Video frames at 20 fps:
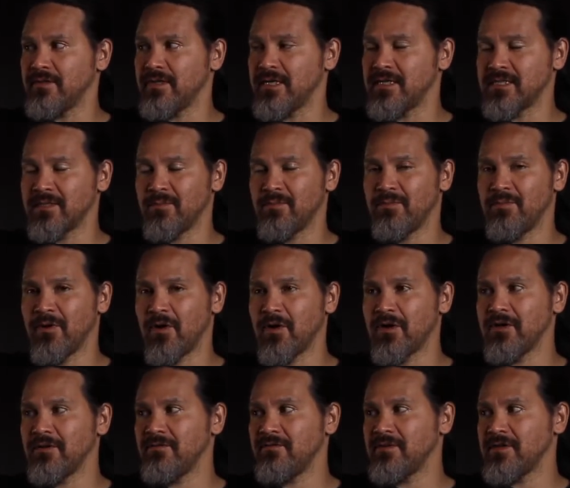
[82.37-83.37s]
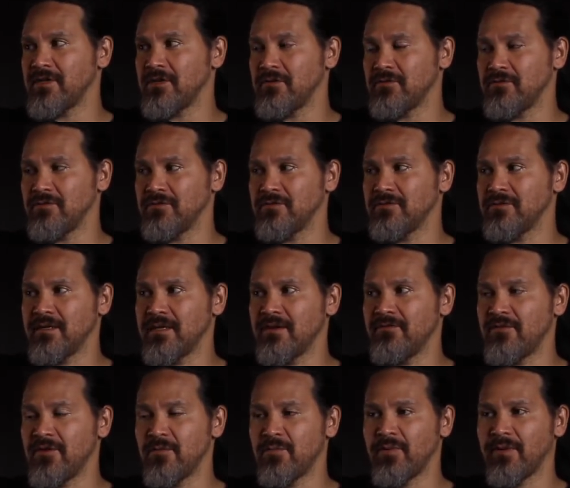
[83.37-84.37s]
It's a part of you.
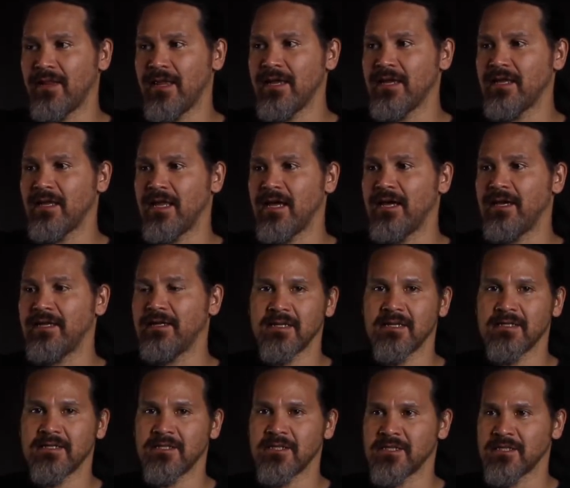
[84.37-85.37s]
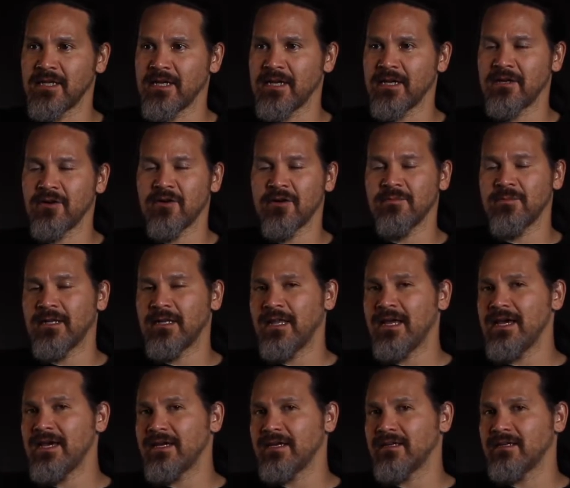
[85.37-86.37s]
If you play a lot, it's just like an arm and
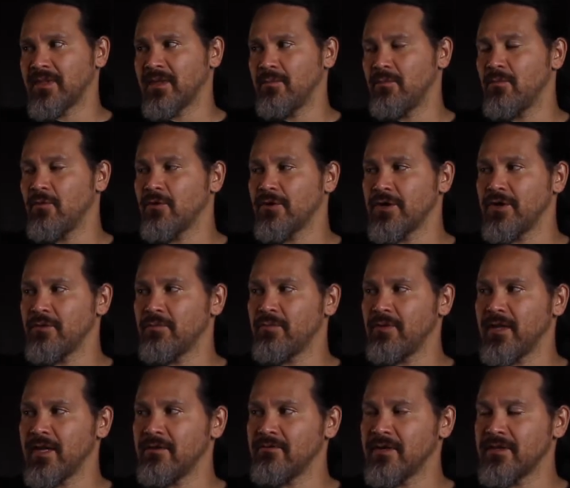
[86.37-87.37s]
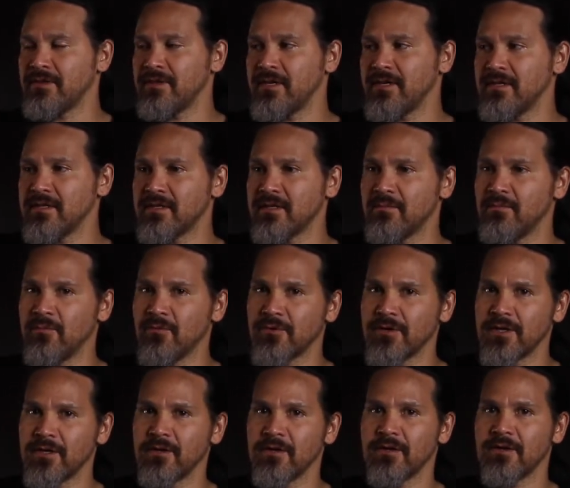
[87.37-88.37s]
leg. The more you play with it, the more
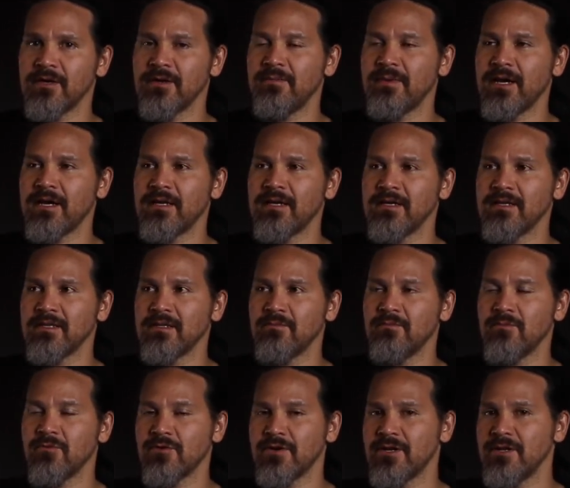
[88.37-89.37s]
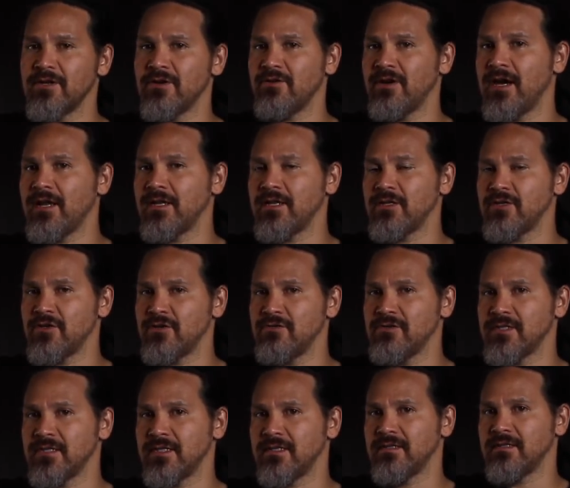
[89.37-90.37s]
you learn about it, the more you know how to
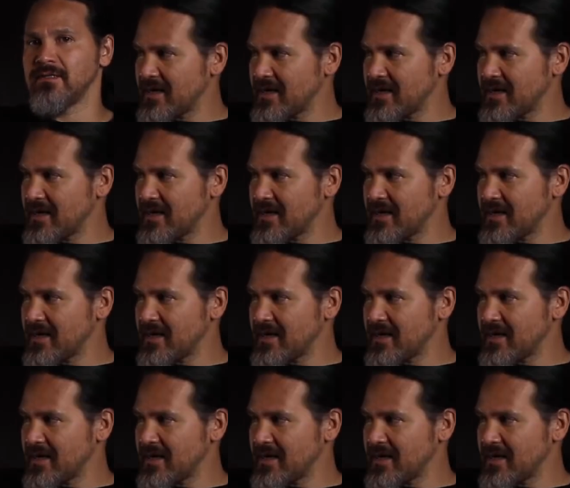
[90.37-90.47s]
use it.